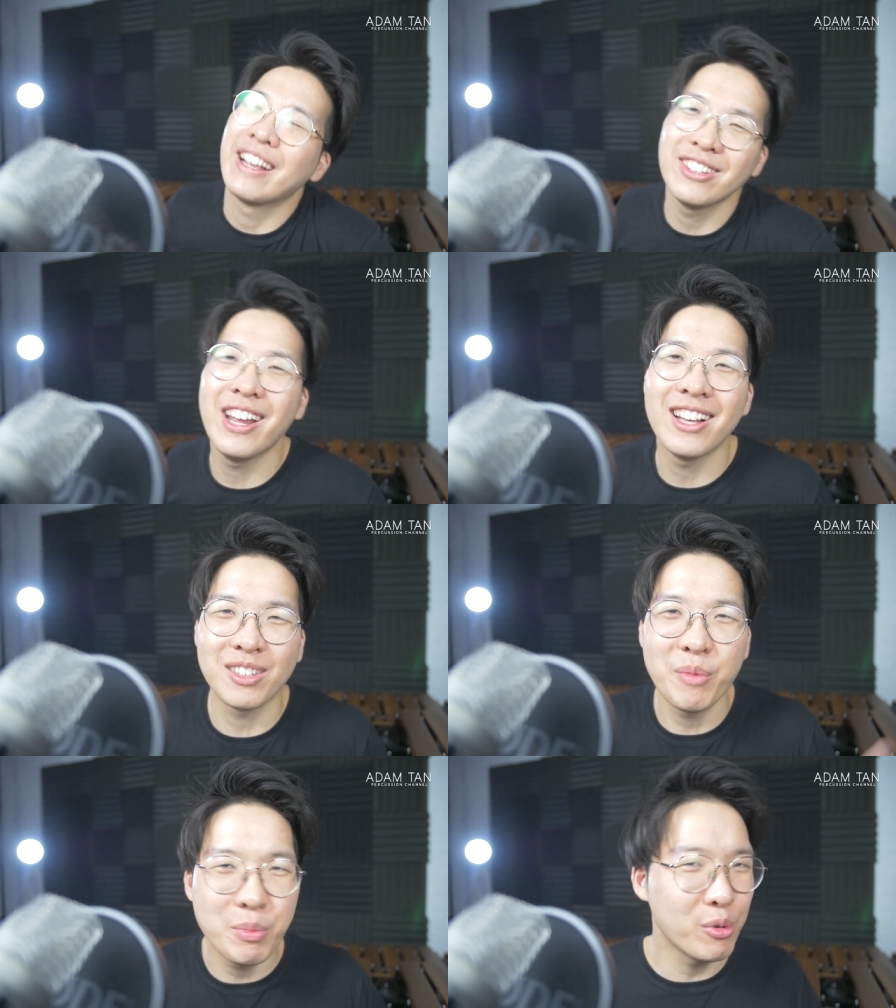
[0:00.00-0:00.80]
like you know how
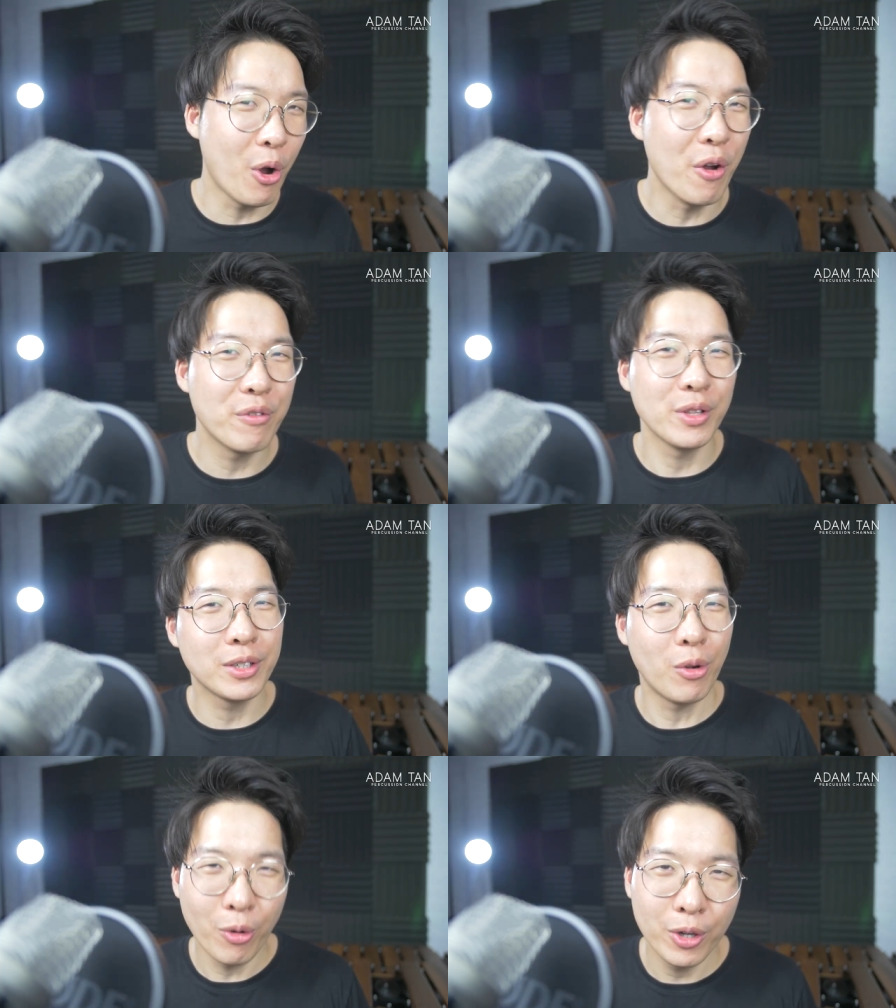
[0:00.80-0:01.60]
some people
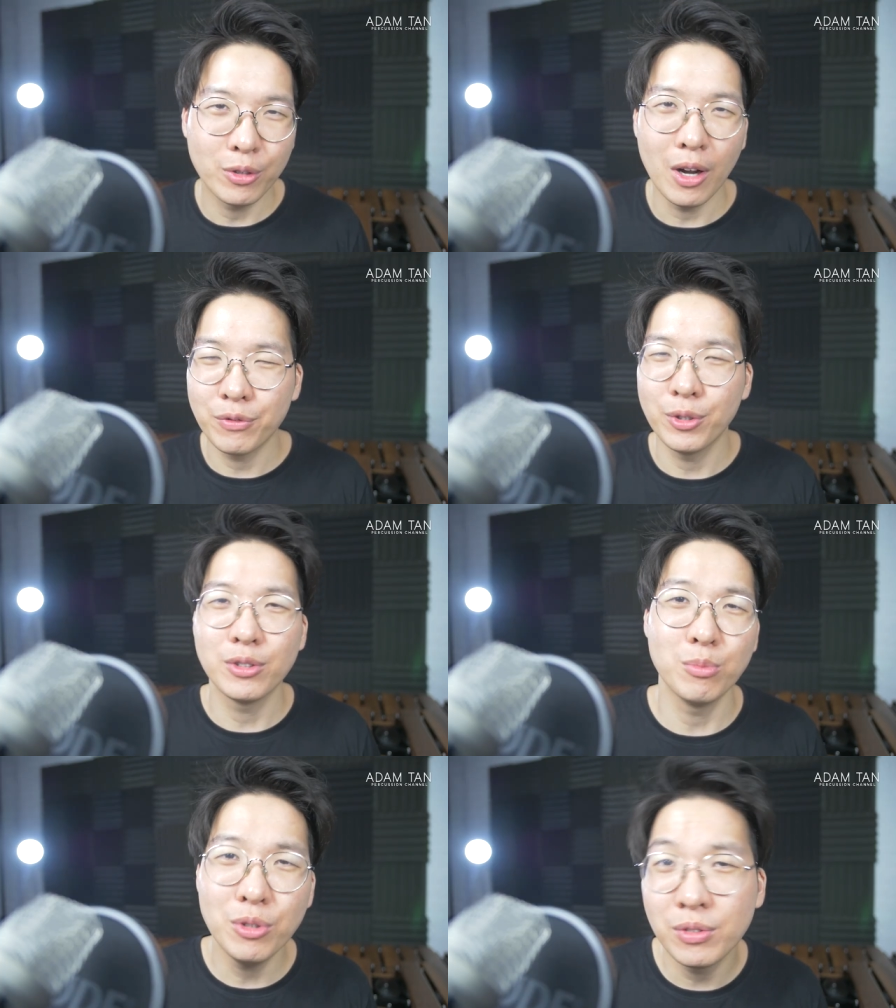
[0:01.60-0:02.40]
overly choreograph
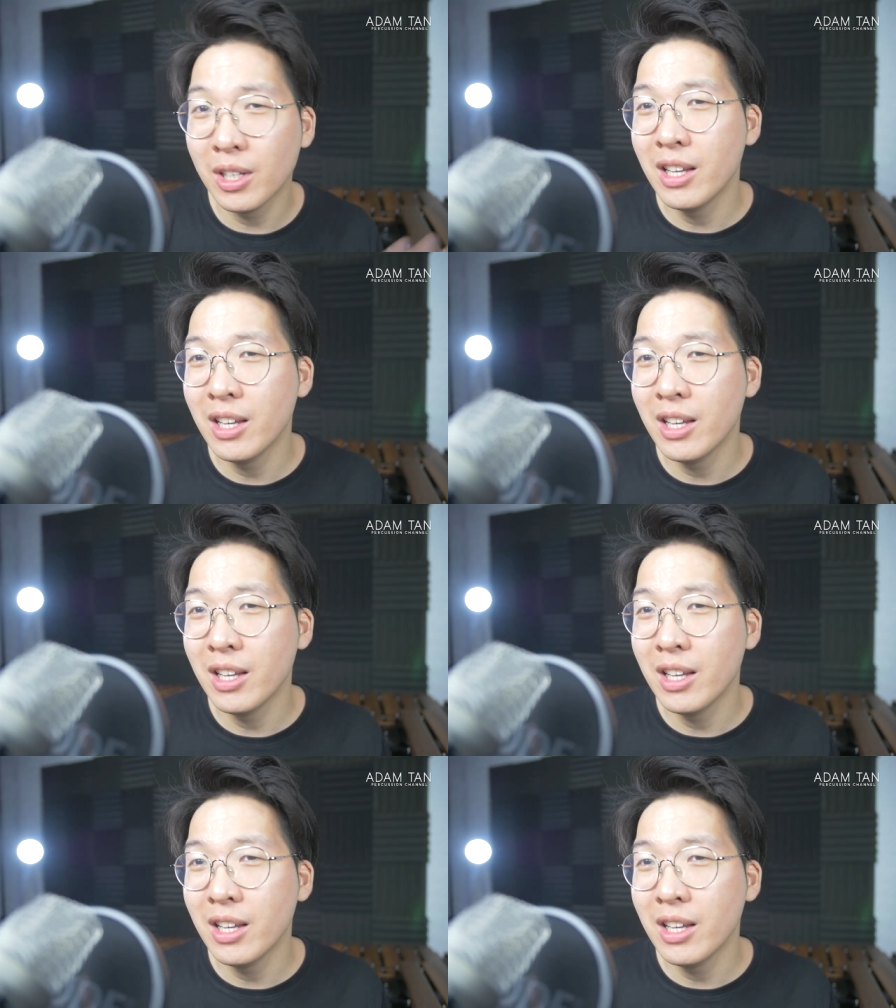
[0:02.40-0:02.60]
those moves?